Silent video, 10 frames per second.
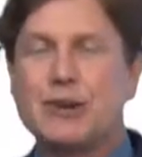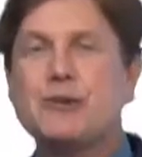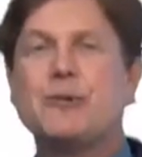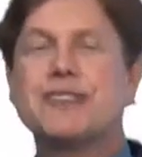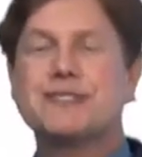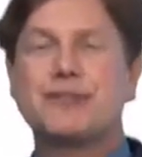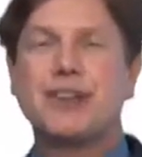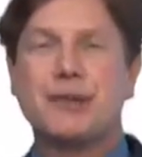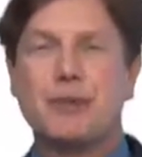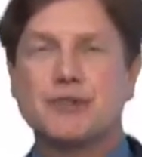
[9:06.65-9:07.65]
Who wants a
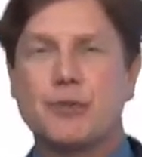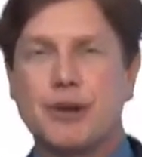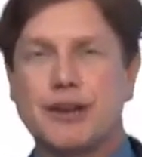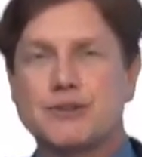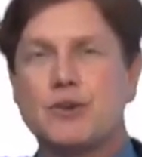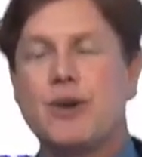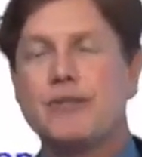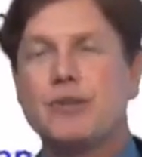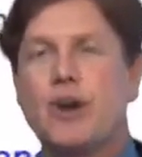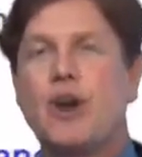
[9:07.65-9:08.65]
free commercial? Because
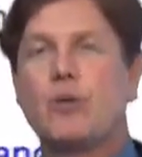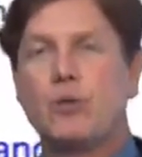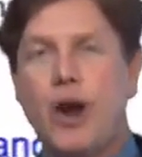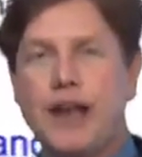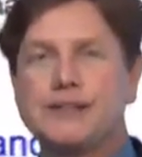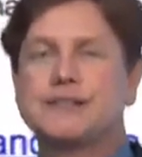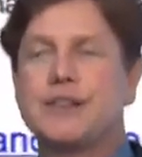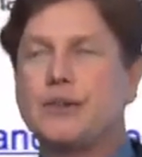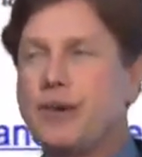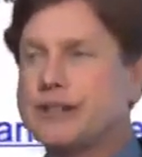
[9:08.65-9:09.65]
whoever
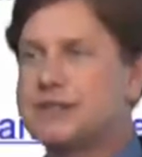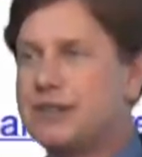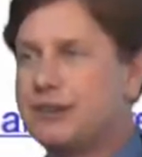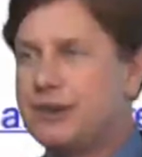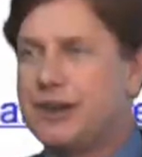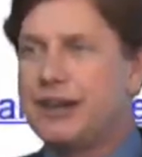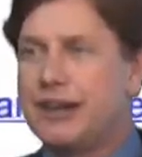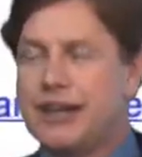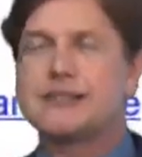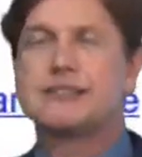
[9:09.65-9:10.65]
rides to the rescue
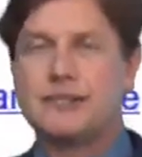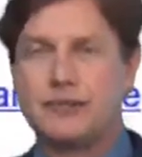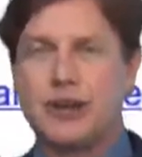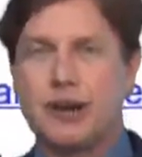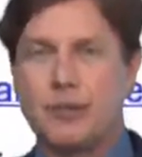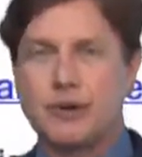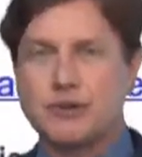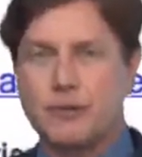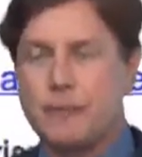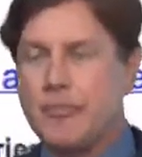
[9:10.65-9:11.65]
gets the free
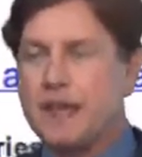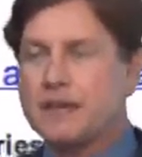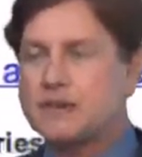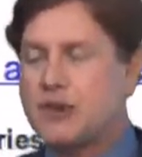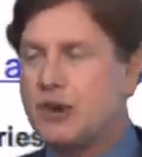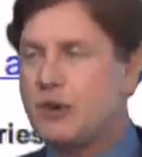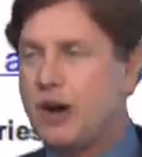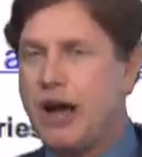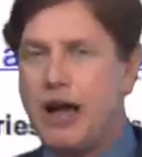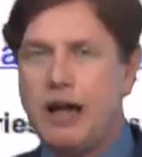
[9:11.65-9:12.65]
commercial.
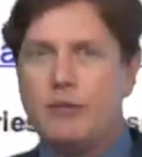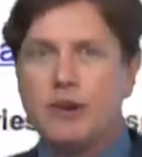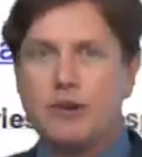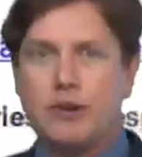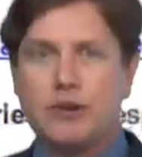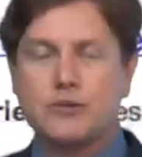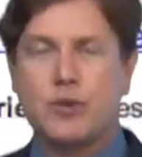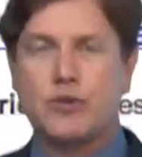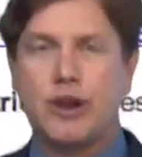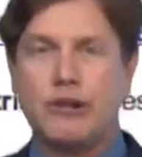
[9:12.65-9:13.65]
So I would
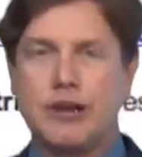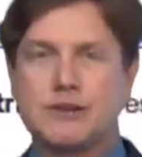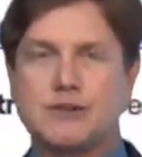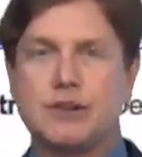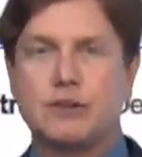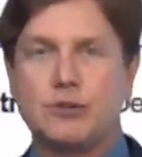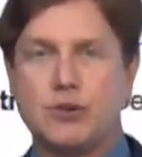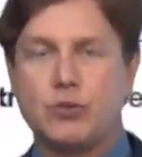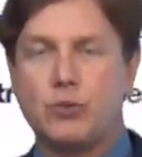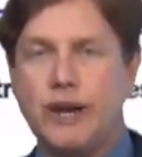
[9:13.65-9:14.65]
urge Rotarians to,
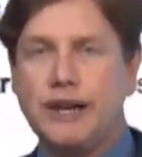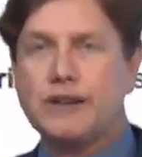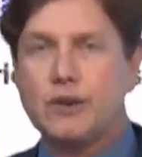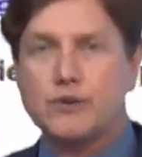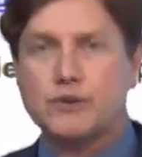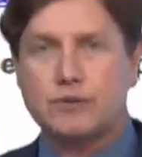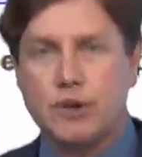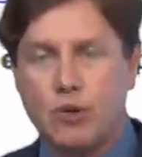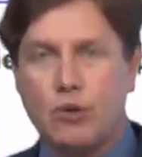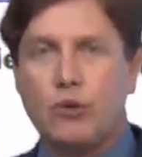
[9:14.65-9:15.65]
to read those
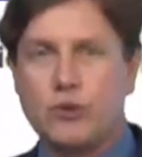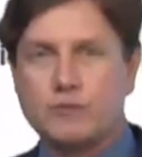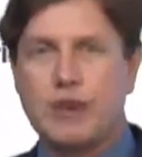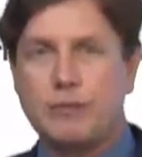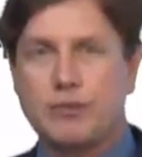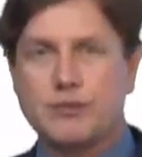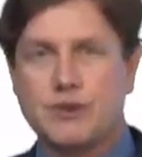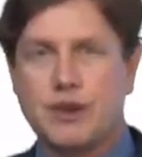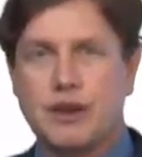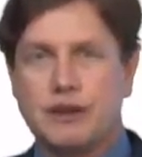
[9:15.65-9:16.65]
local
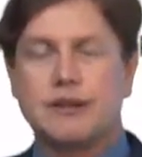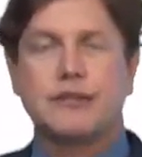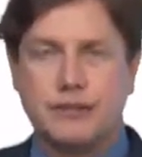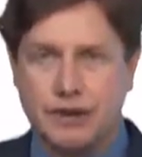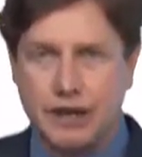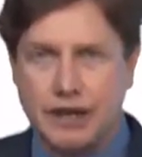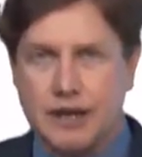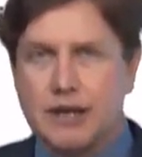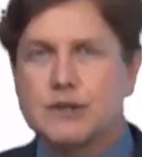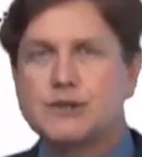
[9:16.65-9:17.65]
newspapers
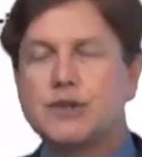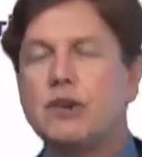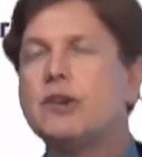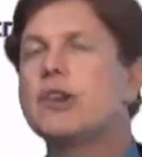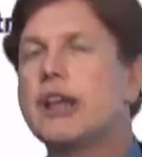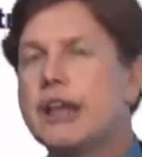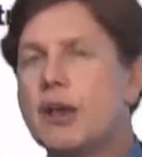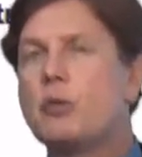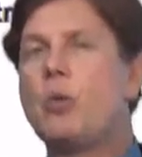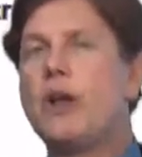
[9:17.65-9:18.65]
differently. Start
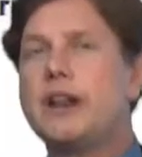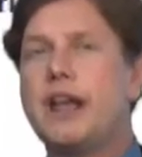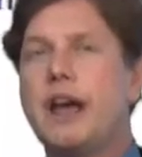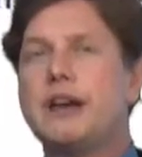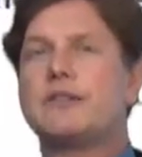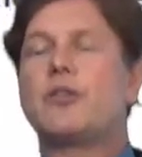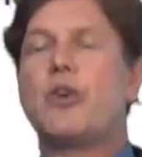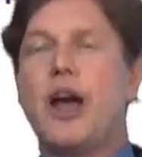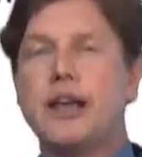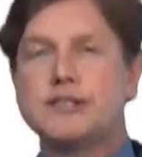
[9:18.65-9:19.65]
looking at what kind of
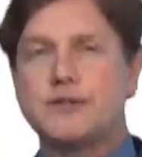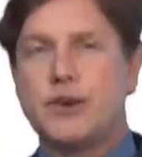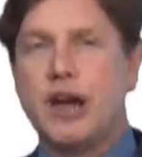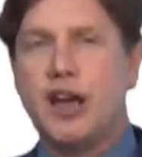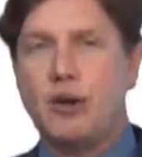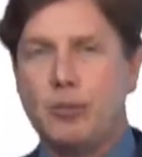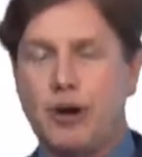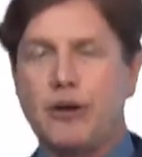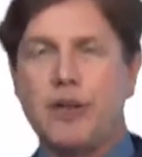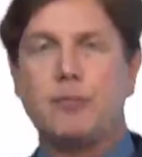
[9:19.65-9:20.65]
cries for
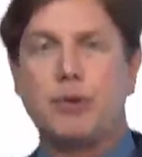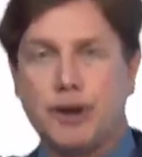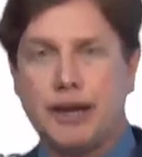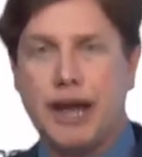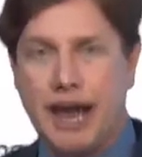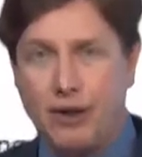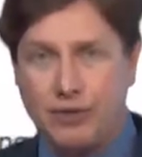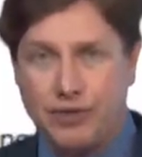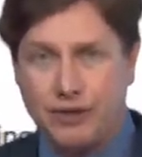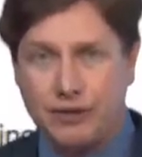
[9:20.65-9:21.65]
help are they putting
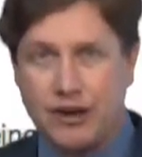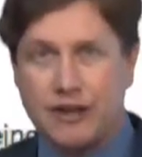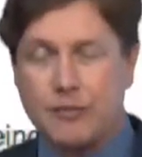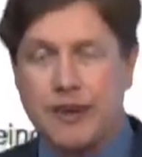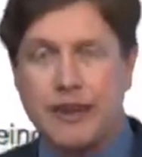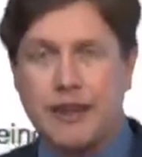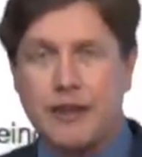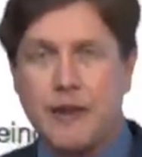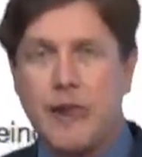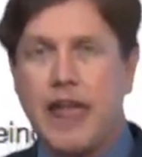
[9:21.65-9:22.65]
out there in the
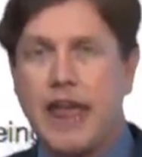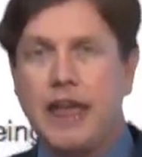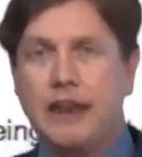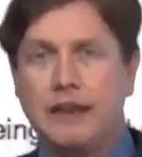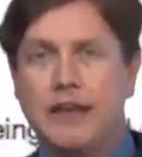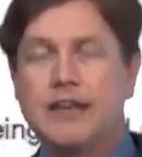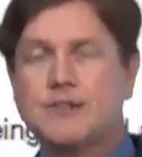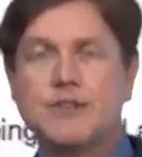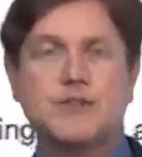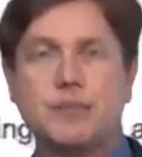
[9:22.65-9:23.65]
media, and
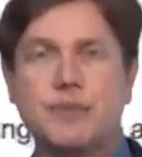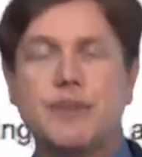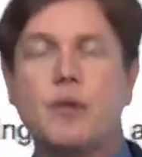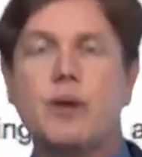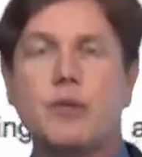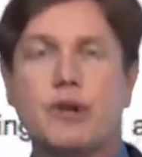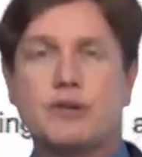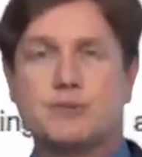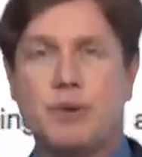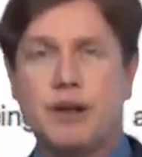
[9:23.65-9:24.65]
is this something that we want
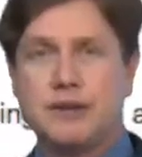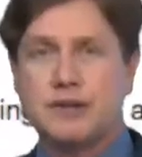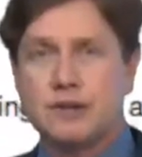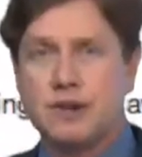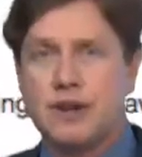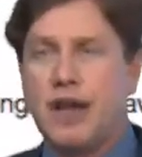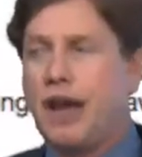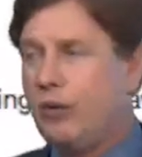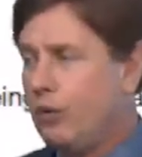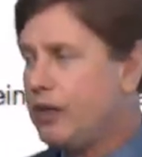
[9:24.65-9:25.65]
to respond to?
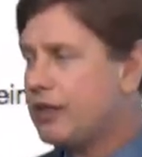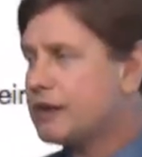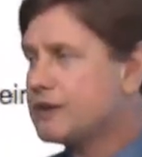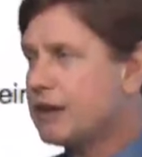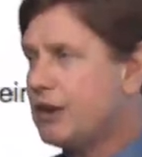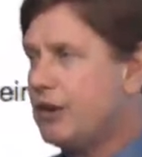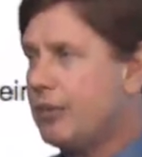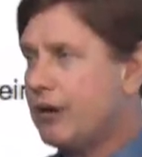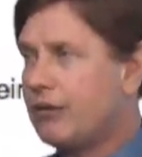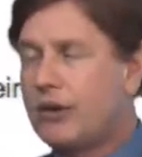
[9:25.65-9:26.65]
I, one of the things I know
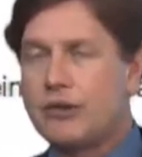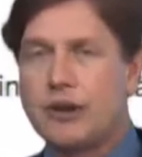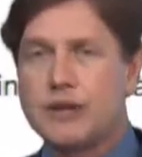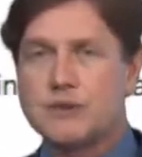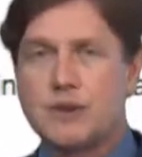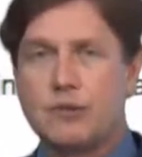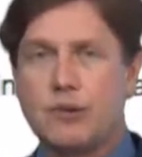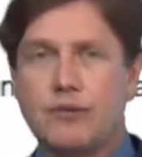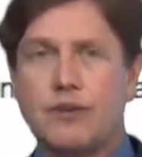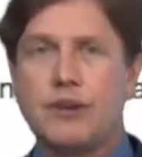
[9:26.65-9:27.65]
about Rotary is that
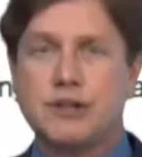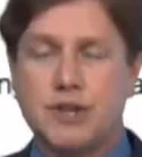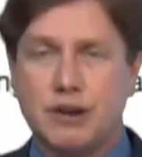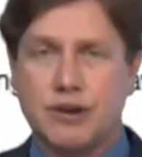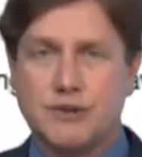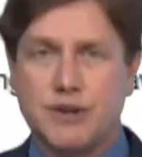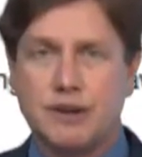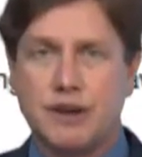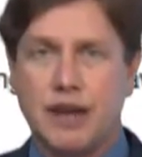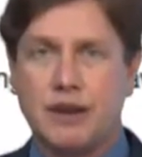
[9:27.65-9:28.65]
we're very generous
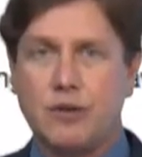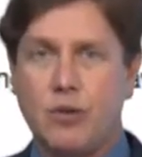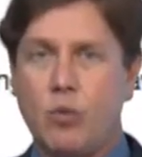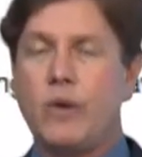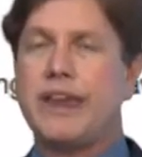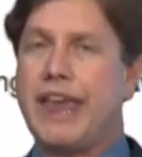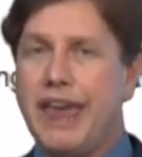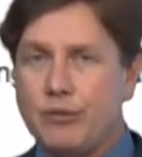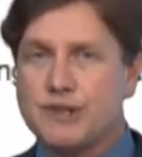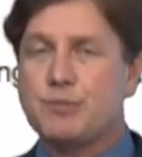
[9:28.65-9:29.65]
and, and we
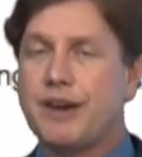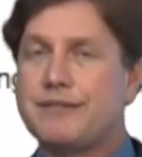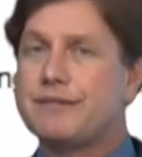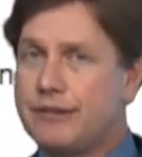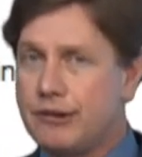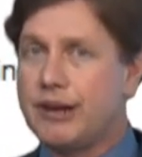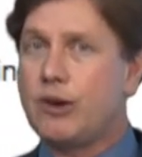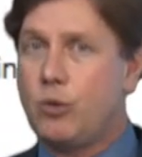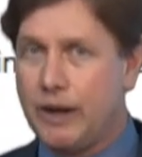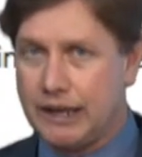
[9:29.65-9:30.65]
can respond
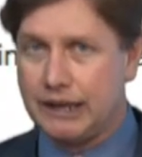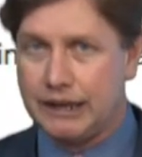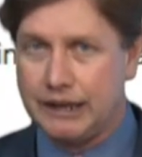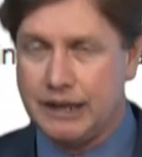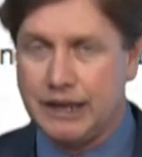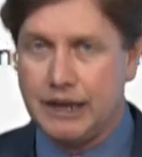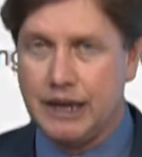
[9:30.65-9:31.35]
very quickly.